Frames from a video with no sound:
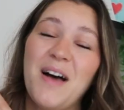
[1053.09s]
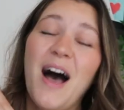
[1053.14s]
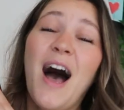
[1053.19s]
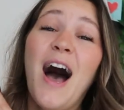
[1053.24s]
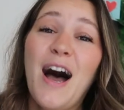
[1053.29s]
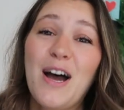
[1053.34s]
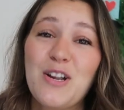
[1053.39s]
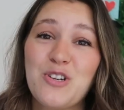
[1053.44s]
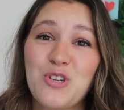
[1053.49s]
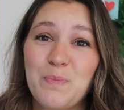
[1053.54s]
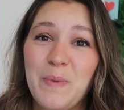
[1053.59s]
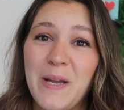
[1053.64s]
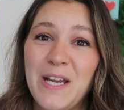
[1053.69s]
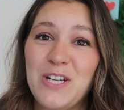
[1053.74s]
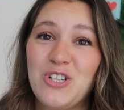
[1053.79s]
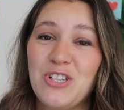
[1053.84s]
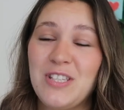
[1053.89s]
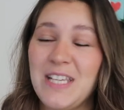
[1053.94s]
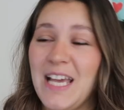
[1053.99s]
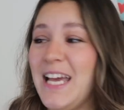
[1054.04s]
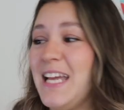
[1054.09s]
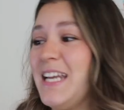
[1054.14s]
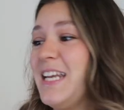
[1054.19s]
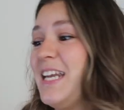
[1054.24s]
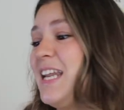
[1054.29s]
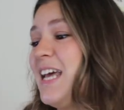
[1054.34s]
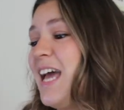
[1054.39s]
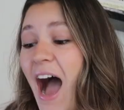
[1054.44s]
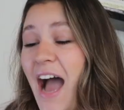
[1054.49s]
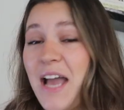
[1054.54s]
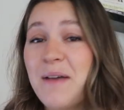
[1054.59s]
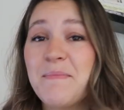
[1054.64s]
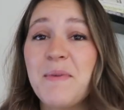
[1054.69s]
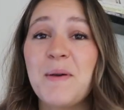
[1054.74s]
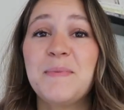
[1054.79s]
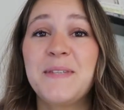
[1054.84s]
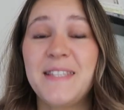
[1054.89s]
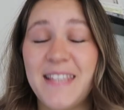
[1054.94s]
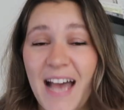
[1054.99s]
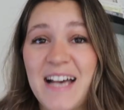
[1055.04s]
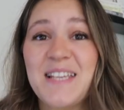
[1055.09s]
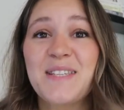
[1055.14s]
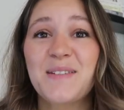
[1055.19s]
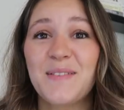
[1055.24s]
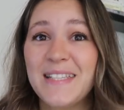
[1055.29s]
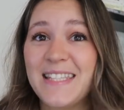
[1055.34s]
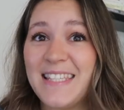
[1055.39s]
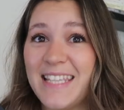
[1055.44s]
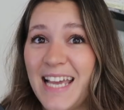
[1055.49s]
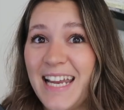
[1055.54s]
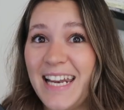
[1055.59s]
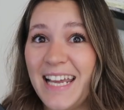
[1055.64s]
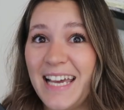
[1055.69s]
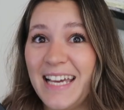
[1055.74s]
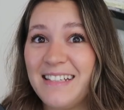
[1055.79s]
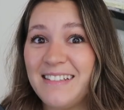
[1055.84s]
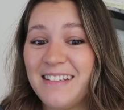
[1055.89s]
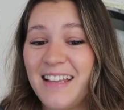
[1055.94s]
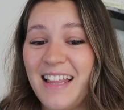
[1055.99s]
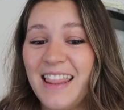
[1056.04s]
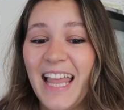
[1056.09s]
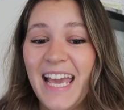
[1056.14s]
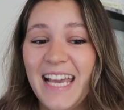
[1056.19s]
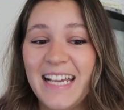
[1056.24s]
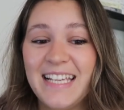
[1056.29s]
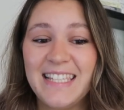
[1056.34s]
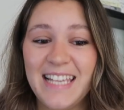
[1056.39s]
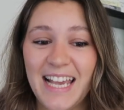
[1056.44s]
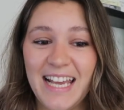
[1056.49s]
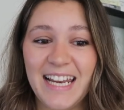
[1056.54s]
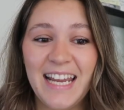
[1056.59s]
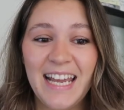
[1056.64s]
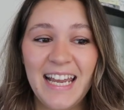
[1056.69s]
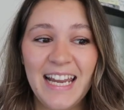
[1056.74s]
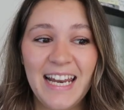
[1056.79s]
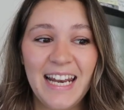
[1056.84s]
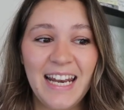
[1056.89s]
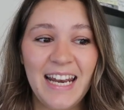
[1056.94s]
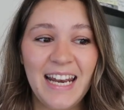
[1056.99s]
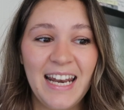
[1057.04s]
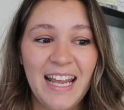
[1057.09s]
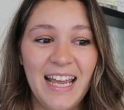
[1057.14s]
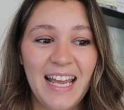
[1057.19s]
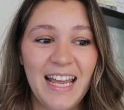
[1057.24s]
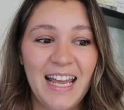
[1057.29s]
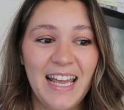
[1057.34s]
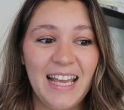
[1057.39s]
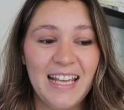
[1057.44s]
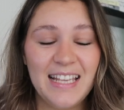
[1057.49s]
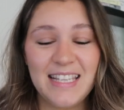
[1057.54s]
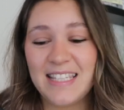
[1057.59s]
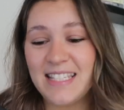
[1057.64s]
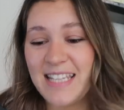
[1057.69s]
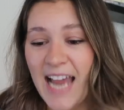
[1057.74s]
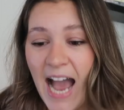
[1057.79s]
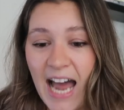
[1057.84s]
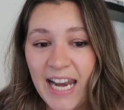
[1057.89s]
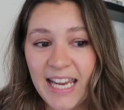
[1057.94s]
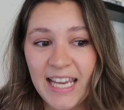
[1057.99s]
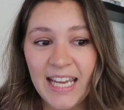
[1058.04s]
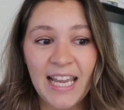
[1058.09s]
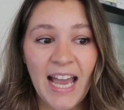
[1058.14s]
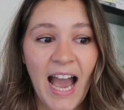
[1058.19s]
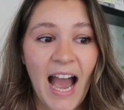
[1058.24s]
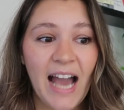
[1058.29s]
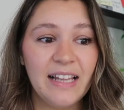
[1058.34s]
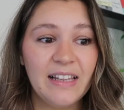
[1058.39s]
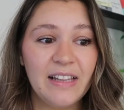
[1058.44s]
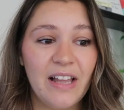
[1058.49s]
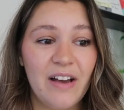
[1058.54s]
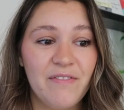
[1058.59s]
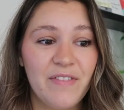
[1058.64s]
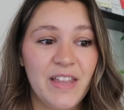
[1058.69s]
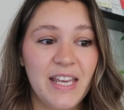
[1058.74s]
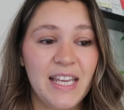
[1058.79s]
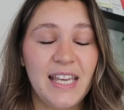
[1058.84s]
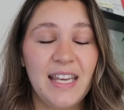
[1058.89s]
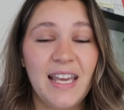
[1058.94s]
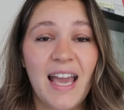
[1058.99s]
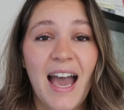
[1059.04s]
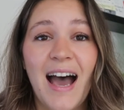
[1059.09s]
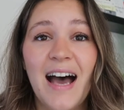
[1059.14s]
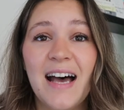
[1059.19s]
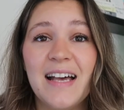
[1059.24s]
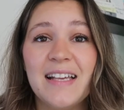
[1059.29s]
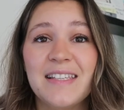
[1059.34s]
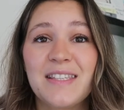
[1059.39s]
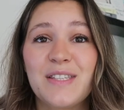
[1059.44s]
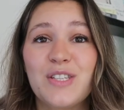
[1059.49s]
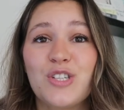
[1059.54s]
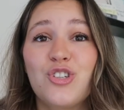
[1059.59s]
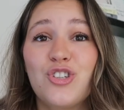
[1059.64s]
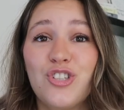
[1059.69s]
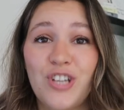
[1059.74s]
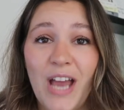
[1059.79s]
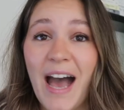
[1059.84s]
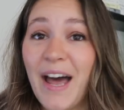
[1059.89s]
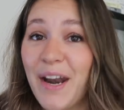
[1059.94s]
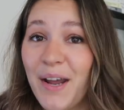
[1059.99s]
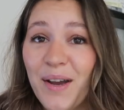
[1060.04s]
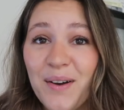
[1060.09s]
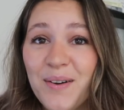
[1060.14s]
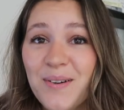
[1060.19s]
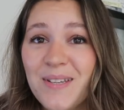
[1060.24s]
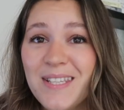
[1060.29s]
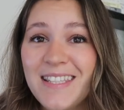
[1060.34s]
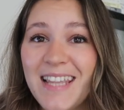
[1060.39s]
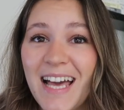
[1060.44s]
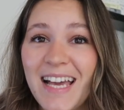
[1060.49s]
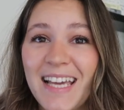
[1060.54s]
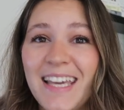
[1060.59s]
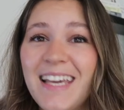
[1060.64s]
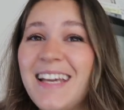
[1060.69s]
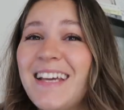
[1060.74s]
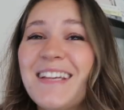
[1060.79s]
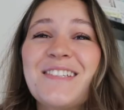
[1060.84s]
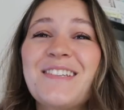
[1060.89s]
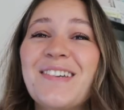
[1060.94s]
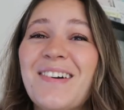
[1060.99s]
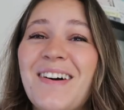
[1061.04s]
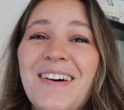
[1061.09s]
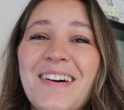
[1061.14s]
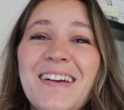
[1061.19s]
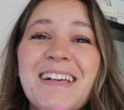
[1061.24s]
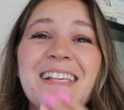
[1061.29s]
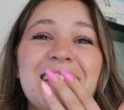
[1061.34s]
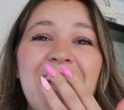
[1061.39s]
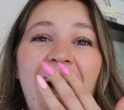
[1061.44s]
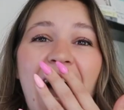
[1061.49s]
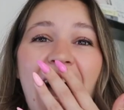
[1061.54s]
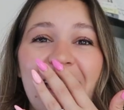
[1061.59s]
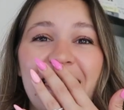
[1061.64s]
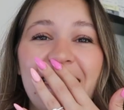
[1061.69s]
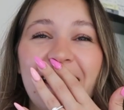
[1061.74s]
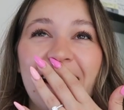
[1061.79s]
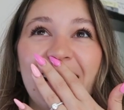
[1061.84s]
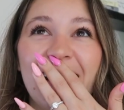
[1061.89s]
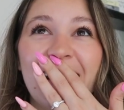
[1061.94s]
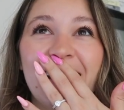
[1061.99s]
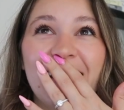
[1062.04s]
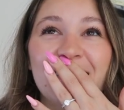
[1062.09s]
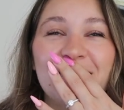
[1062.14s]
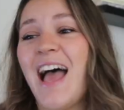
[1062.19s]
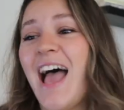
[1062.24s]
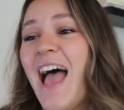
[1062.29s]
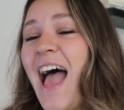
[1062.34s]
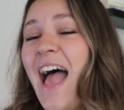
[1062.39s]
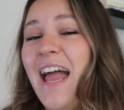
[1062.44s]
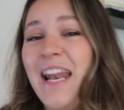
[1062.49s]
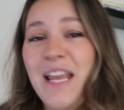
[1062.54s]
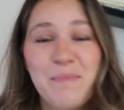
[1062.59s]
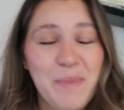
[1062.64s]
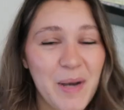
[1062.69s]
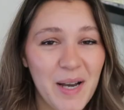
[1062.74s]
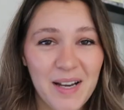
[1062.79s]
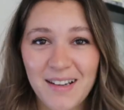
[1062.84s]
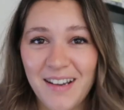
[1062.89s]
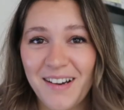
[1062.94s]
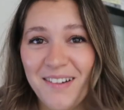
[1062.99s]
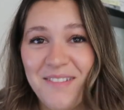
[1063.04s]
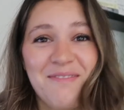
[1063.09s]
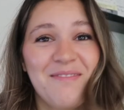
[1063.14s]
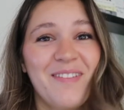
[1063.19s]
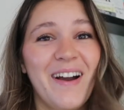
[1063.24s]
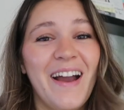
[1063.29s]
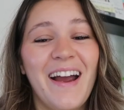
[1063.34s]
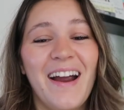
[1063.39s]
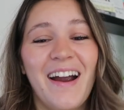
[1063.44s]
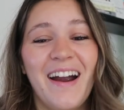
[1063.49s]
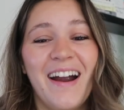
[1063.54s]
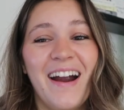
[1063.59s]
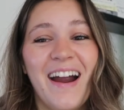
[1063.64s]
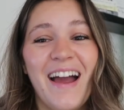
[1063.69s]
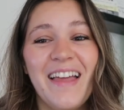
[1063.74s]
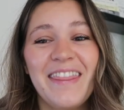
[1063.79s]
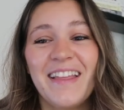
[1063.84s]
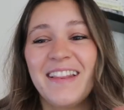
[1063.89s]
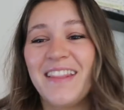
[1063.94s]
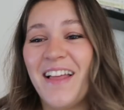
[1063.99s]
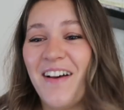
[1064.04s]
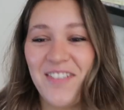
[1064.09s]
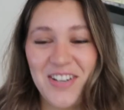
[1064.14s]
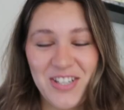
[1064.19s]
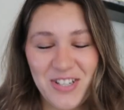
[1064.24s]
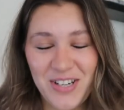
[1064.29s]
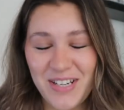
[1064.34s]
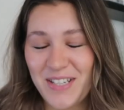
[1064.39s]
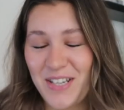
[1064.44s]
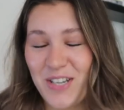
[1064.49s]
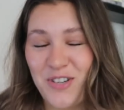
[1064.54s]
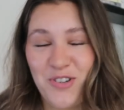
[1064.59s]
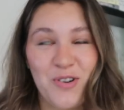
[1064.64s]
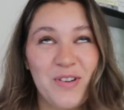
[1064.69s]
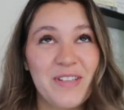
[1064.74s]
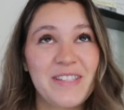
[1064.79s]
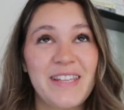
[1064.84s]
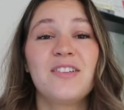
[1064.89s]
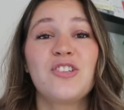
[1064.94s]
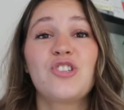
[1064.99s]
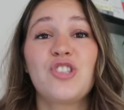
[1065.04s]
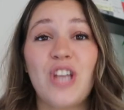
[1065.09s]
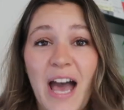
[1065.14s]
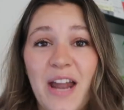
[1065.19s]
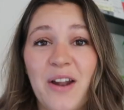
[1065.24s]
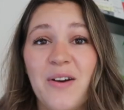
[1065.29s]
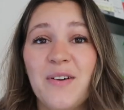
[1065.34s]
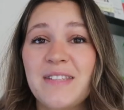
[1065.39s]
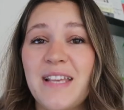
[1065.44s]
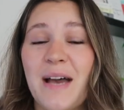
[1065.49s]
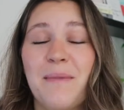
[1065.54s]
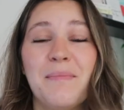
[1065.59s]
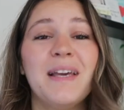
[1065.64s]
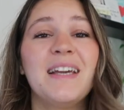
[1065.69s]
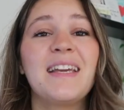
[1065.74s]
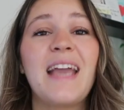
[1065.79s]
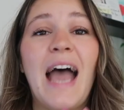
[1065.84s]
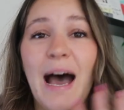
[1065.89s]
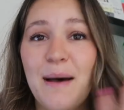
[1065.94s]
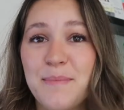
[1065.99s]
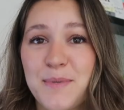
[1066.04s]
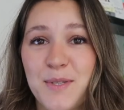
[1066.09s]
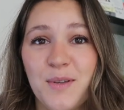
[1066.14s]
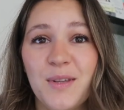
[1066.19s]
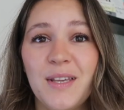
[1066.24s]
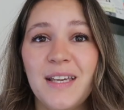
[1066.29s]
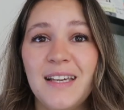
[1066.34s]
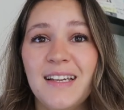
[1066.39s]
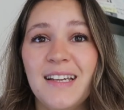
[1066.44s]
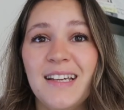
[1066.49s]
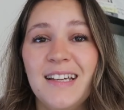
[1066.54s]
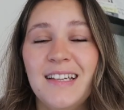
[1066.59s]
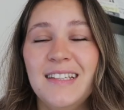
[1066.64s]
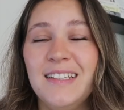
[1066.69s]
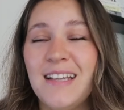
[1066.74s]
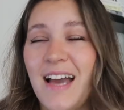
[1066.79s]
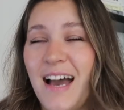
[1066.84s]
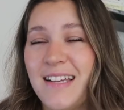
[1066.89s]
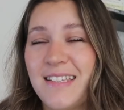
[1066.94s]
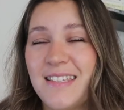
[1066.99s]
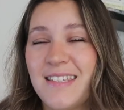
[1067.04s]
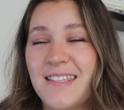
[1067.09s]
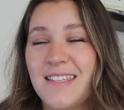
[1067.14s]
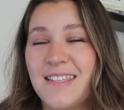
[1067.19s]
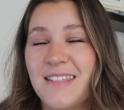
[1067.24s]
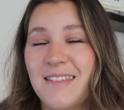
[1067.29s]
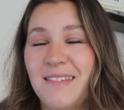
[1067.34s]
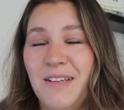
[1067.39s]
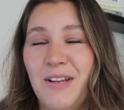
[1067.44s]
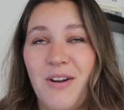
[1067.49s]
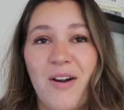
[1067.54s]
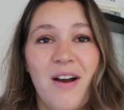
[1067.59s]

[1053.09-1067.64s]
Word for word: one hundred pages in, I am obsessed with Xaden. Like, Xaden is daddy. I love that he has shadows that he controls. I think any book where the love interest controls shadows, I'm like, absolutely, yes. You